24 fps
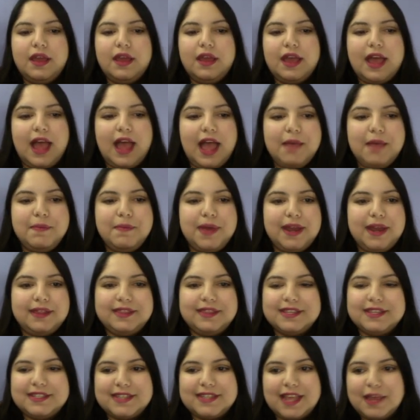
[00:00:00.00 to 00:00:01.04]
I bet at
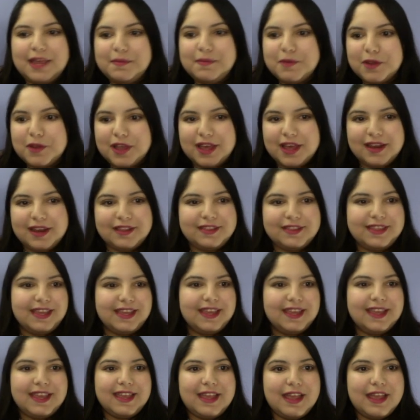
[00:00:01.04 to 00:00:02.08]
this time you're kind of
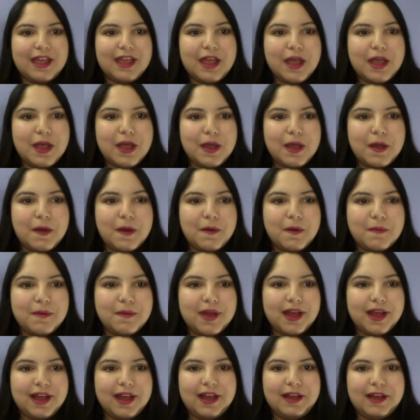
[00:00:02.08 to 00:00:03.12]
thinking,
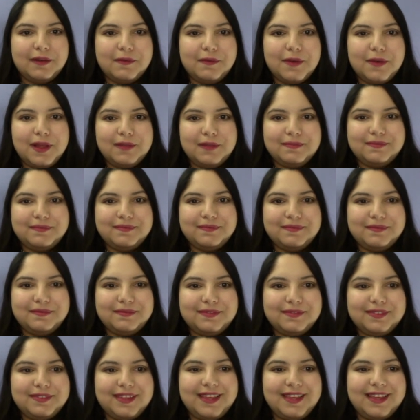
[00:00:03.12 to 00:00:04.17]
well,
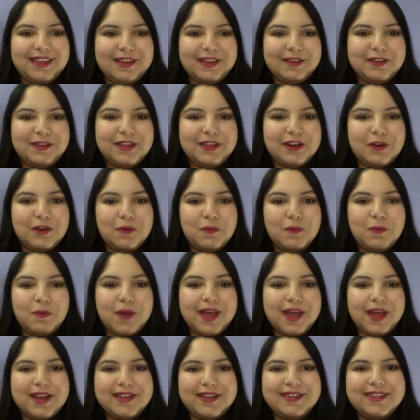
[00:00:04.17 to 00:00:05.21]
you know,
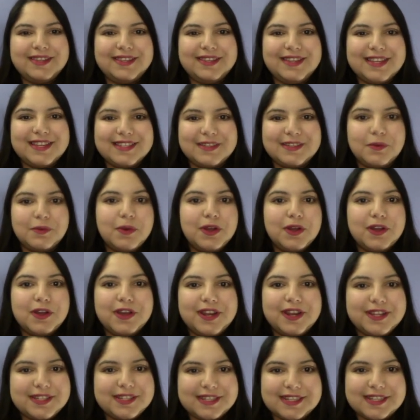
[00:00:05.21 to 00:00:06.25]
what good
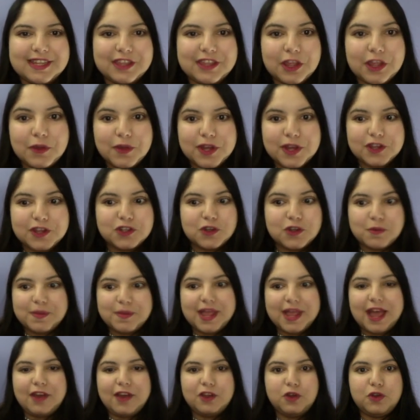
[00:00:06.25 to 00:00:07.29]
is this? I thought you were going to show
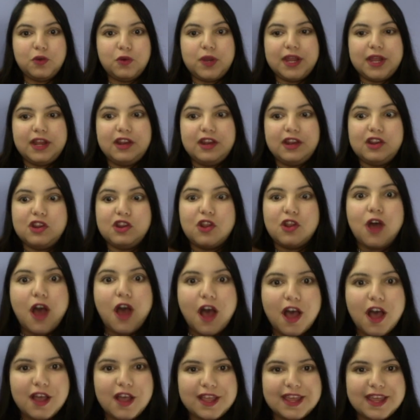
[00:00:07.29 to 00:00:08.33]
me how to create
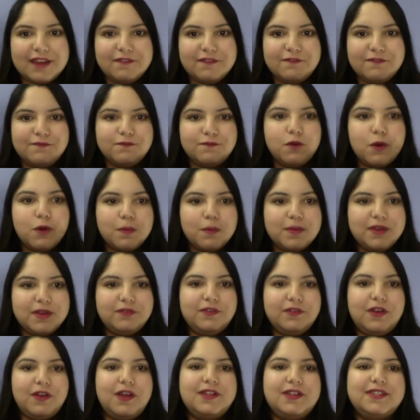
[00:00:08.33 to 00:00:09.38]
long and
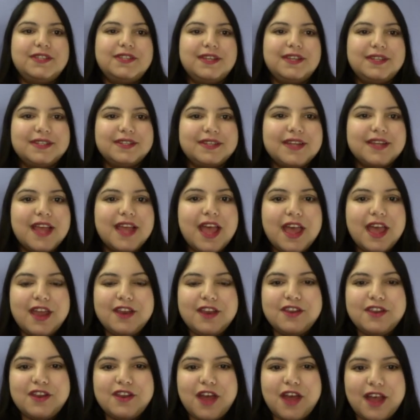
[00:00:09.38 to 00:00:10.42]
informative content,
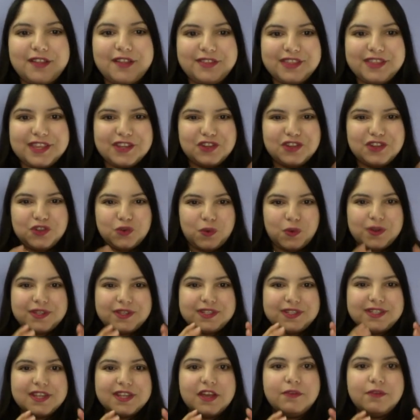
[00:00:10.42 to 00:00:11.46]
not this short
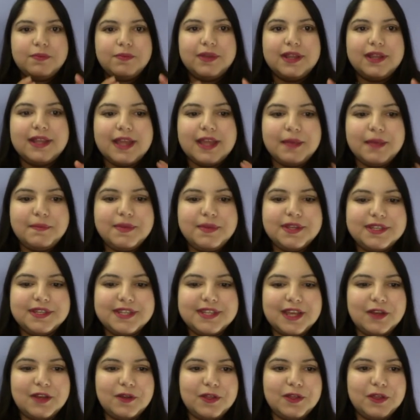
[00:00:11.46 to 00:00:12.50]
stuff. But let me
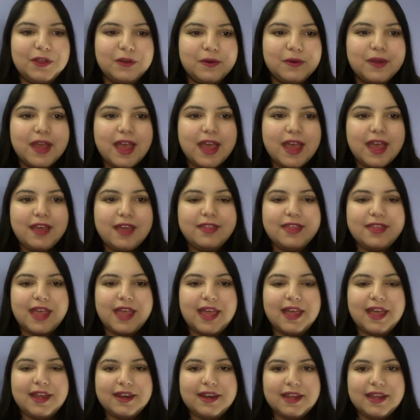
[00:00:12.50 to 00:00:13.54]
tell you
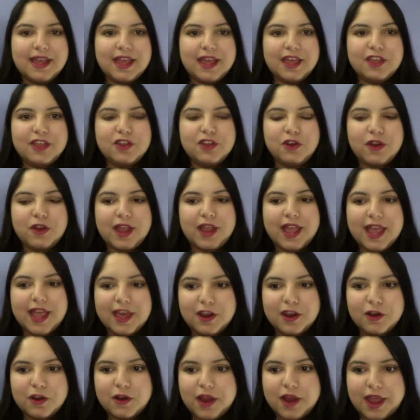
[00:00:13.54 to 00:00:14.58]
that your
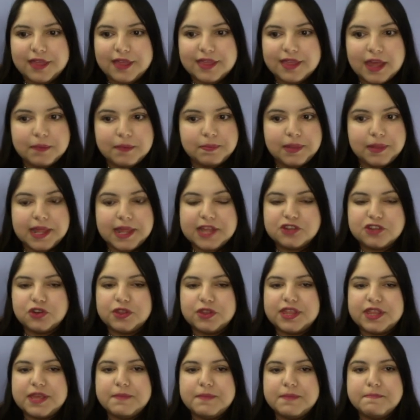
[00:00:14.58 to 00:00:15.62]
header and that pledge are
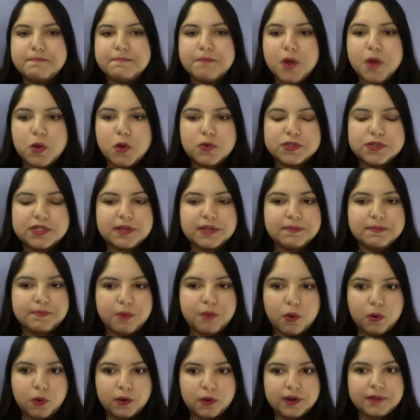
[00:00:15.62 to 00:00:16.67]
the most
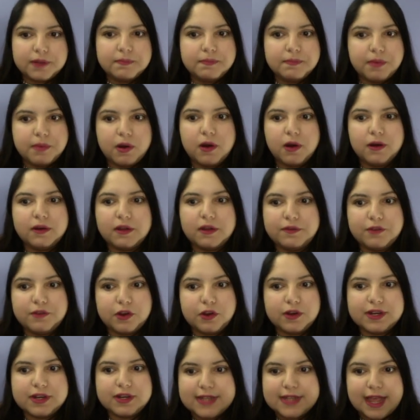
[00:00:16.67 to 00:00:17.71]
important part of
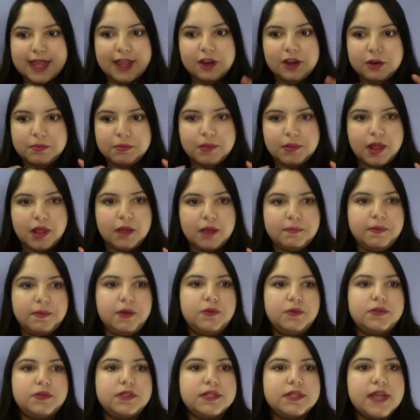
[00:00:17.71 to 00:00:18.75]
your entire blog
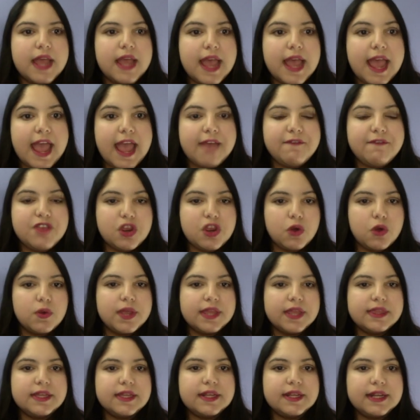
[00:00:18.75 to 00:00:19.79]
post. If you don't
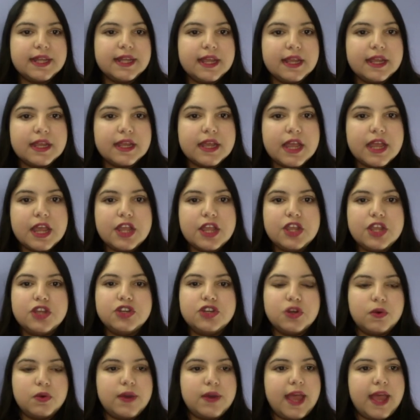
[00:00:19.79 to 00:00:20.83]
get the click, you
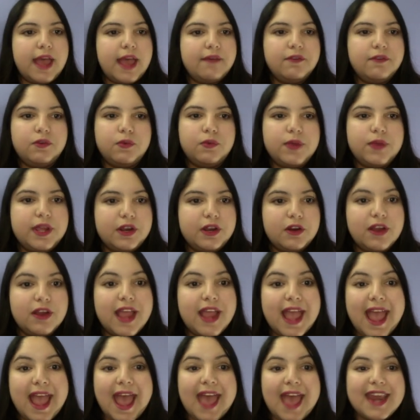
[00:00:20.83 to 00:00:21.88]
don't have a reader.
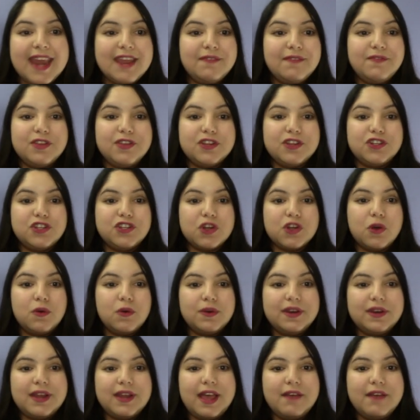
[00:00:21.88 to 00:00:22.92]
And if you
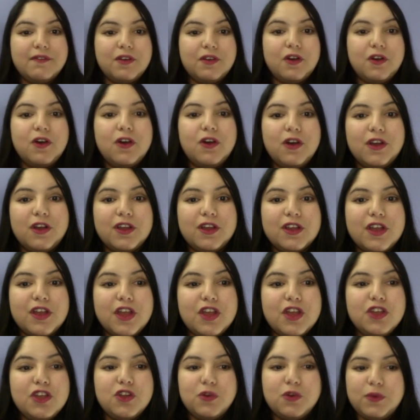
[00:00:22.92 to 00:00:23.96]
don't have a hook,
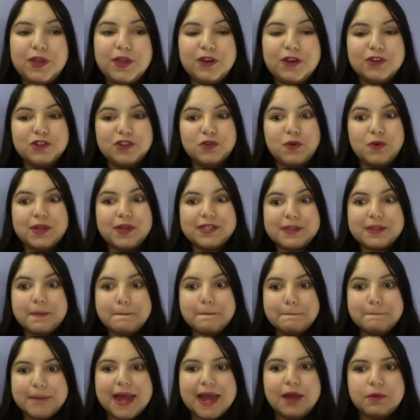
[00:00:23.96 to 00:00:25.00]
your reader's going to
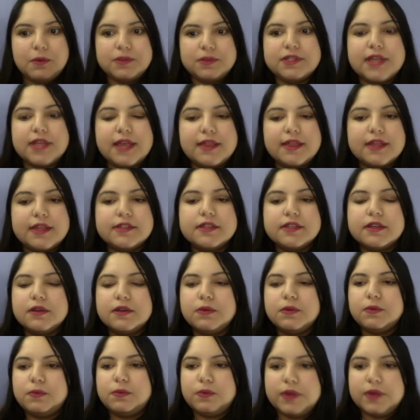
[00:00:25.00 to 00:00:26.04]
bounce, and that's going
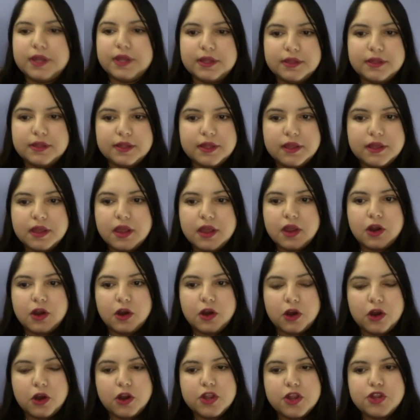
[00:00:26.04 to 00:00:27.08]
to really
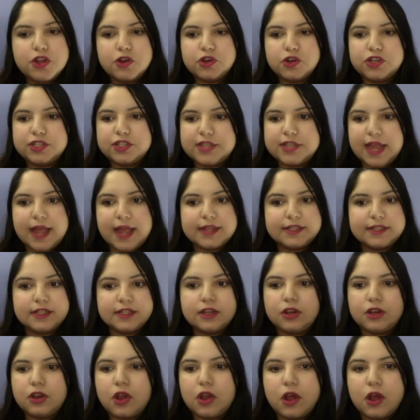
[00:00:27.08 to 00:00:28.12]
hurt your stats
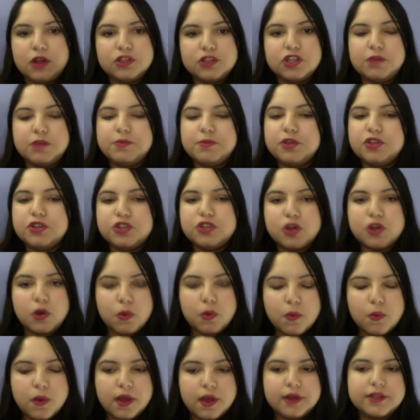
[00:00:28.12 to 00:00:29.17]
long term. You
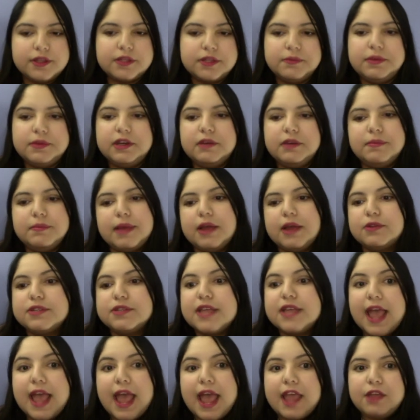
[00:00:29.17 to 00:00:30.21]
don't want somebody to bounce,
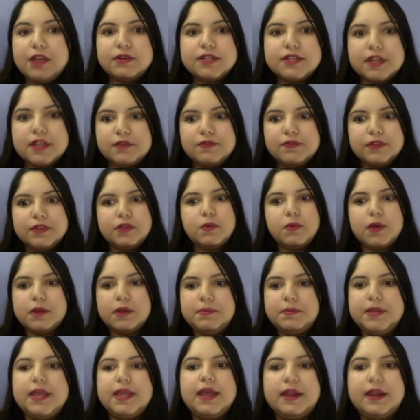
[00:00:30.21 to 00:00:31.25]
and you definitely want to
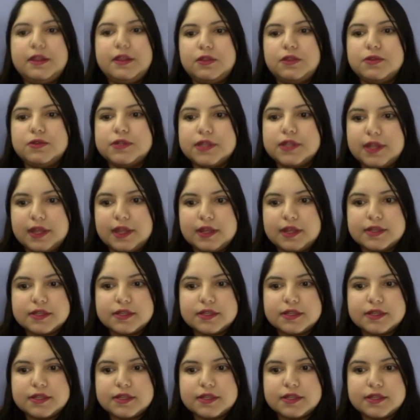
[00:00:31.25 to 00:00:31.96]
be getting those clicks.